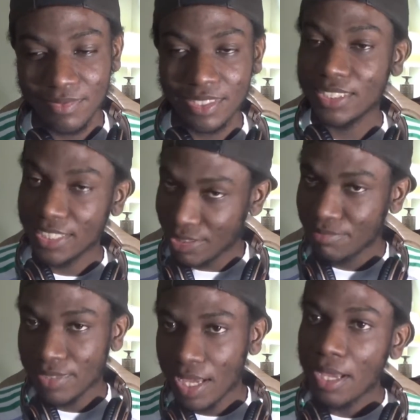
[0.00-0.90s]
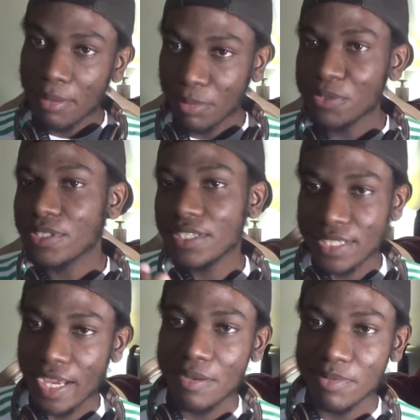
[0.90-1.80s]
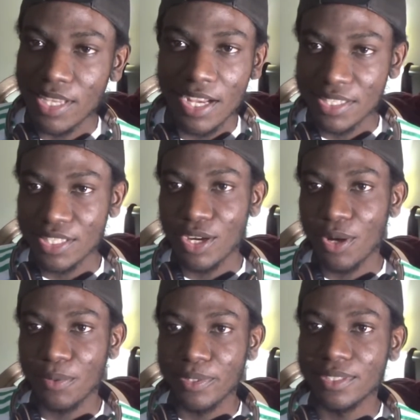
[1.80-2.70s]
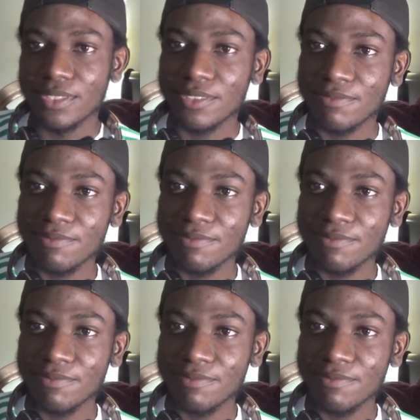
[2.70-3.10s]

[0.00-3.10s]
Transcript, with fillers: See, most of the times y'all see always